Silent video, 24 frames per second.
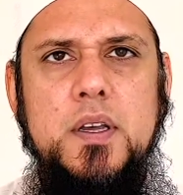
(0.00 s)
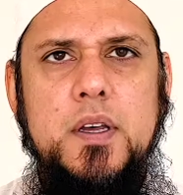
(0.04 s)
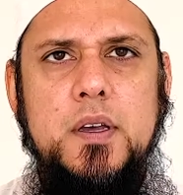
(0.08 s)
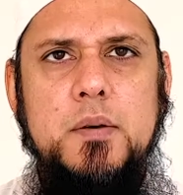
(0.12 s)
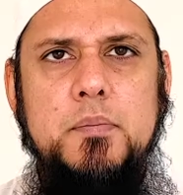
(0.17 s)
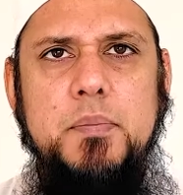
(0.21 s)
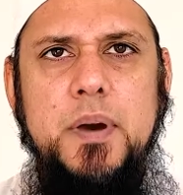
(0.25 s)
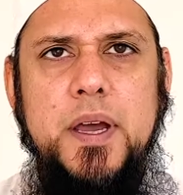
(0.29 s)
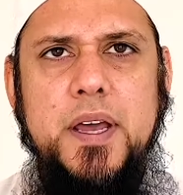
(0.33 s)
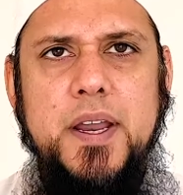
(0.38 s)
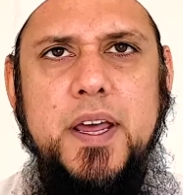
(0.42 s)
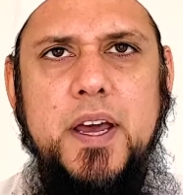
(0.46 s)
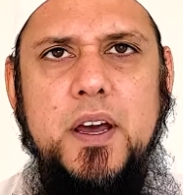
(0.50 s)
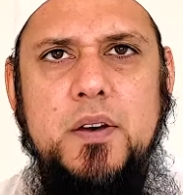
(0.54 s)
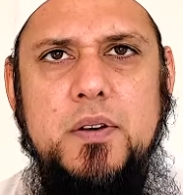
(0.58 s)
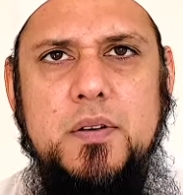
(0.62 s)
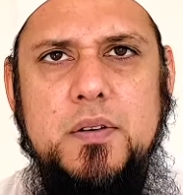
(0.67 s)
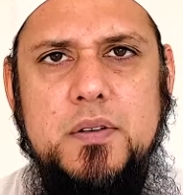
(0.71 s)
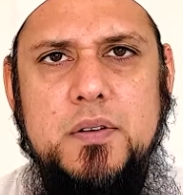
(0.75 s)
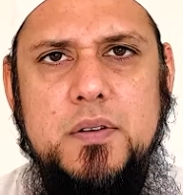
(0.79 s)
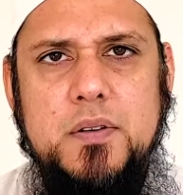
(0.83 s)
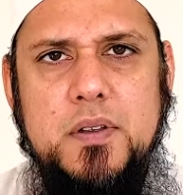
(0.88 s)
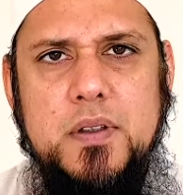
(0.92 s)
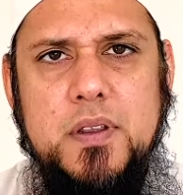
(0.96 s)
By
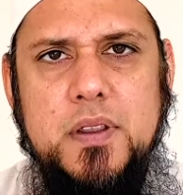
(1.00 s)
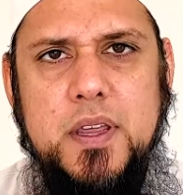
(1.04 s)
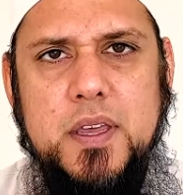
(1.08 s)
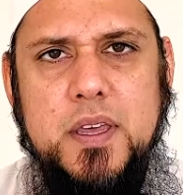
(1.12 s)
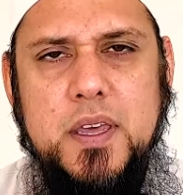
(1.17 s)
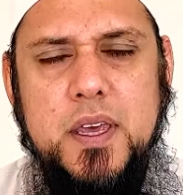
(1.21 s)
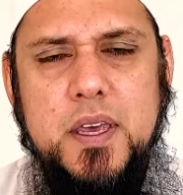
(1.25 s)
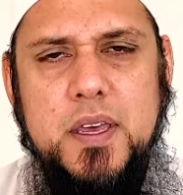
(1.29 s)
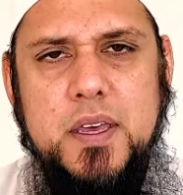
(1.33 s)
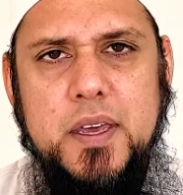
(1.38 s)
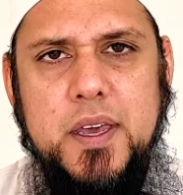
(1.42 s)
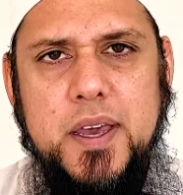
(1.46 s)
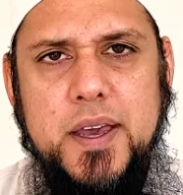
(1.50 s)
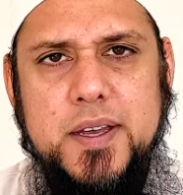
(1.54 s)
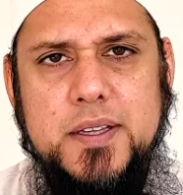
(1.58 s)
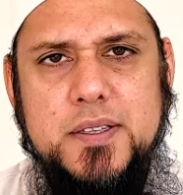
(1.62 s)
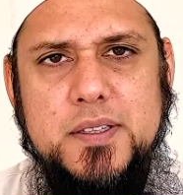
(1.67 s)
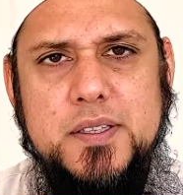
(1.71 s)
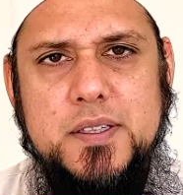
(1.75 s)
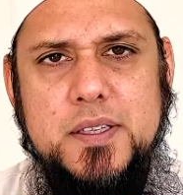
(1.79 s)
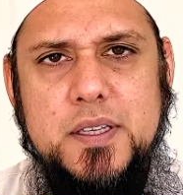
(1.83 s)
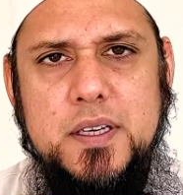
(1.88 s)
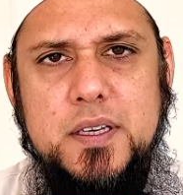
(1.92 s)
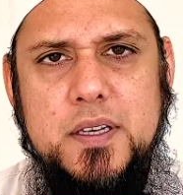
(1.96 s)
now, the king had
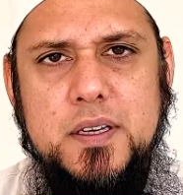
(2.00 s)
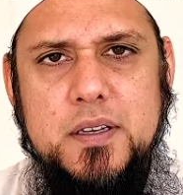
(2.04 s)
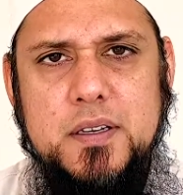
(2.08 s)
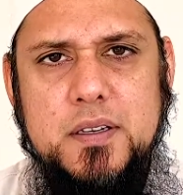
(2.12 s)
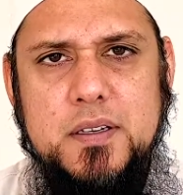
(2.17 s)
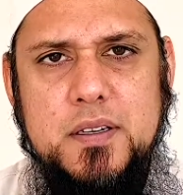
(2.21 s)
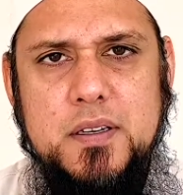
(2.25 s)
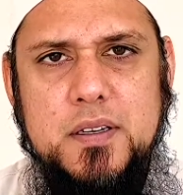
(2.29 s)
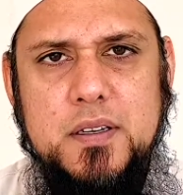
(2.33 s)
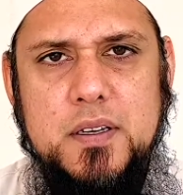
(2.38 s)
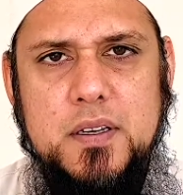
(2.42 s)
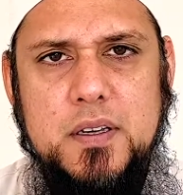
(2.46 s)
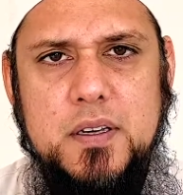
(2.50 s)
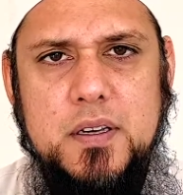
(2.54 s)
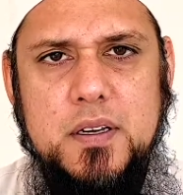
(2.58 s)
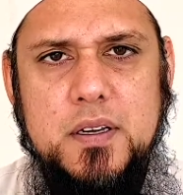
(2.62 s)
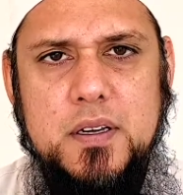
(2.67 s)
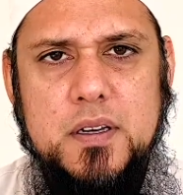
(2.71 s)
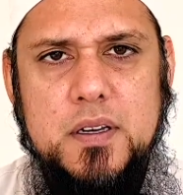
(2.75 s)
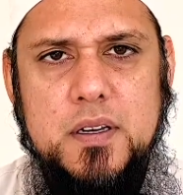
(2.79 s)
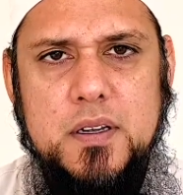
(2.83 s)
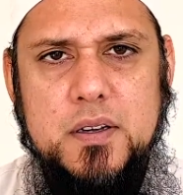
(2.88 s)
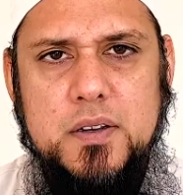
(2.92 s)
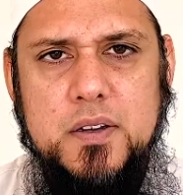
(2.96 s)
seen
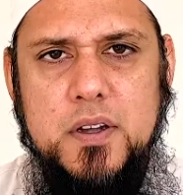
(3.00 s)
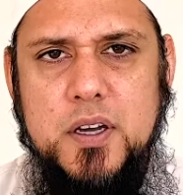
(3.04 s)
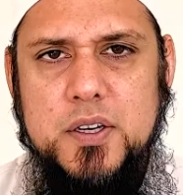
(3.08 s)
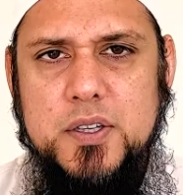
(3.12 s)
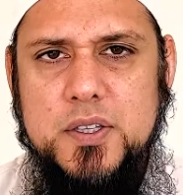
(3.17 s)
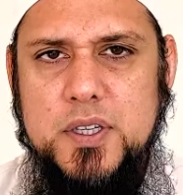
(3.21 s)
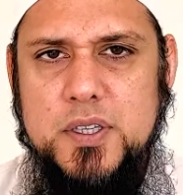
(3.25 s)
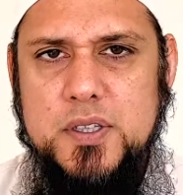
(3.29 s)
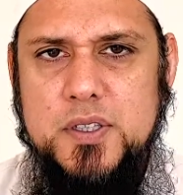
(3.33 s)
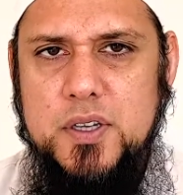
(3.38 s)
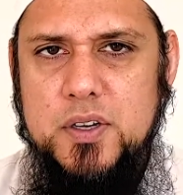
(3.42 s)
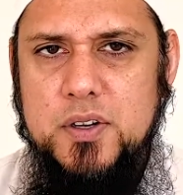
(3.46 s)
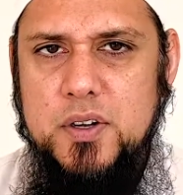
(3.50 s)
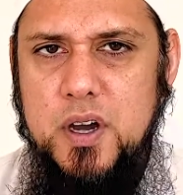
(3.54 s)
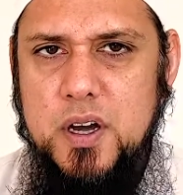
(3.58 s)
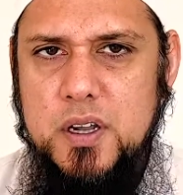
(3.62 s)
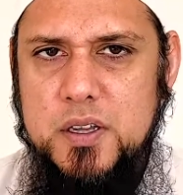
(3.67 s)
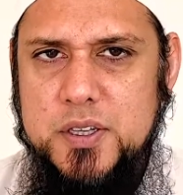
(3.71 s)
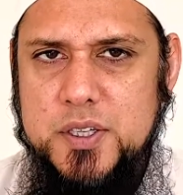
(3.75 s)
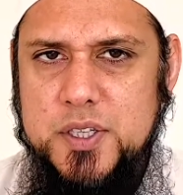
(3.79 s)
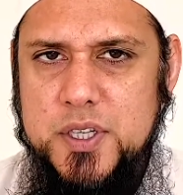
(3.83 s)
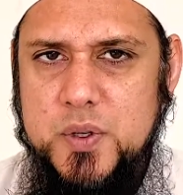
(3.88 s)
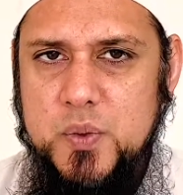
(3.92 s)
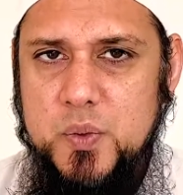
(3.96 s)
not just the
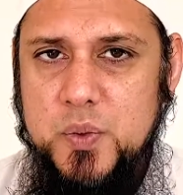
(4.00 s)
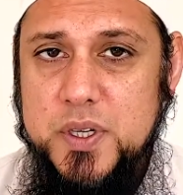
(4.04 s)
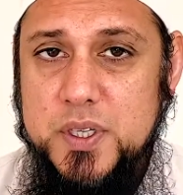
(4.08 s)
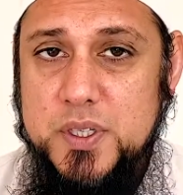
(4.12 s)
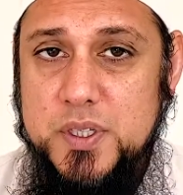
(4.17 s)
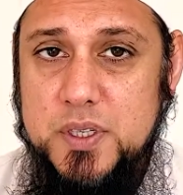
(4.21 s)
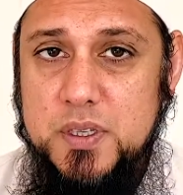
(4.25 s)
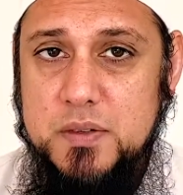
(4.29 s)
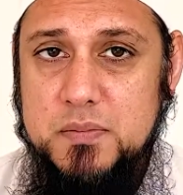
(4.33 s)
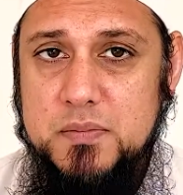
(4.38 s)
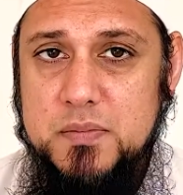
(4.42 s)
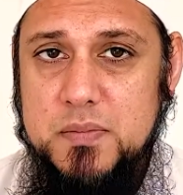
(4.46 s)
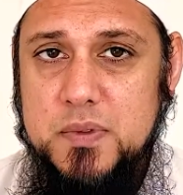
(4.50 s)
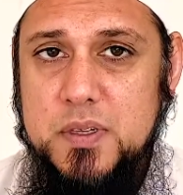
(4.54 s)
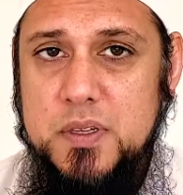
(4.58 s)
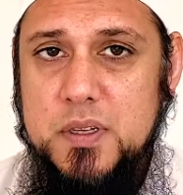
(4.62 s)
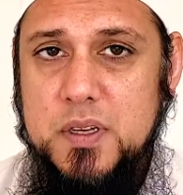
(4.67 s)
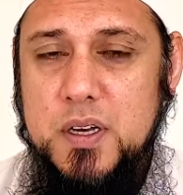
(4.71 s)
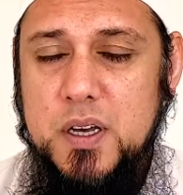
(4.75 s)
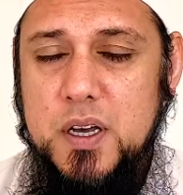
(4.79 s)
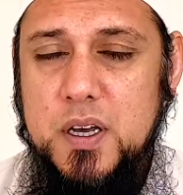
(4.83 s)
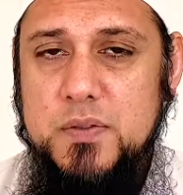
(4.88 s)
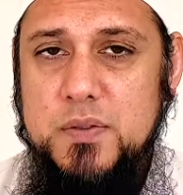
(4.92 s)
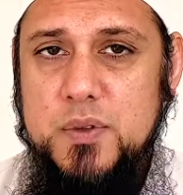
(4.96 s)
knowledge and wisdom
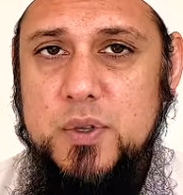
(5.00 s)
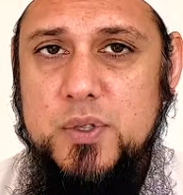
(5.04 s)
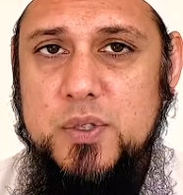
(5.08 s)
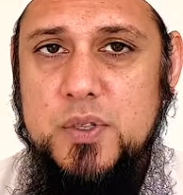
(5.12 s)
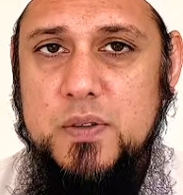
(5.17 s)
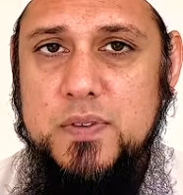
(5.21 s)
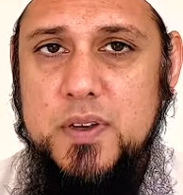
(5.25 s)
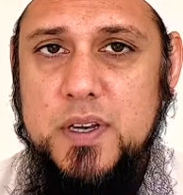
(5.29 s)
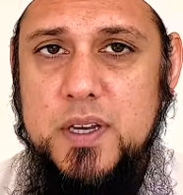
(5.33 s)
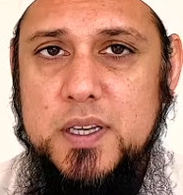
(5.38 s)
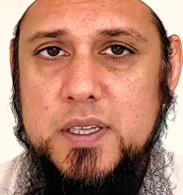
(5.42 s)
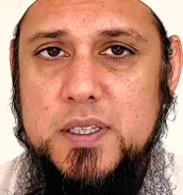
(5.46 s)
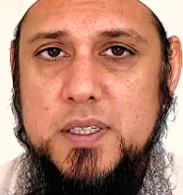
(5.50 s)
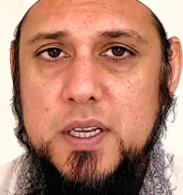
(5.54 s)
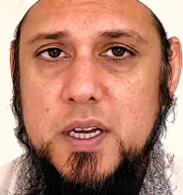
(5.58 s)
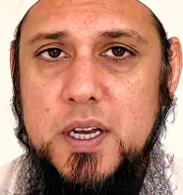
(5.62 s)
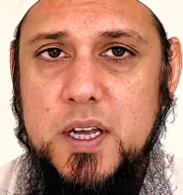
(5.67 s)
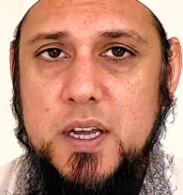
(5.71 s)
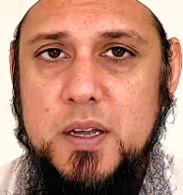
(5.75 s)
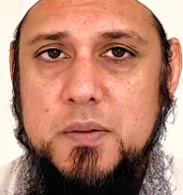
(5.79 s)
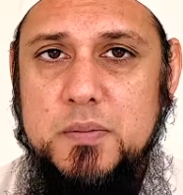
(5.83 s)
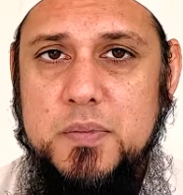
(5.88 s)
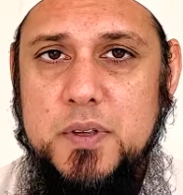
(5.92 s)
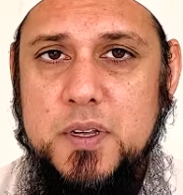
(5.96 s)
of Yusuf alayhi
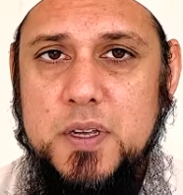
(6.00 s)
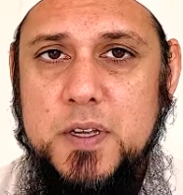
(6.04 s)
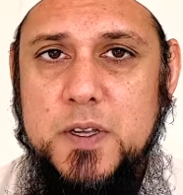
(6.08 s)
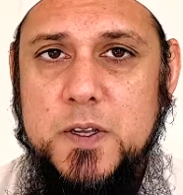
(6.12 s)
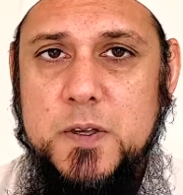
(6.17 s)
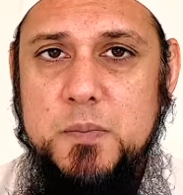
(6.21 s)
salam,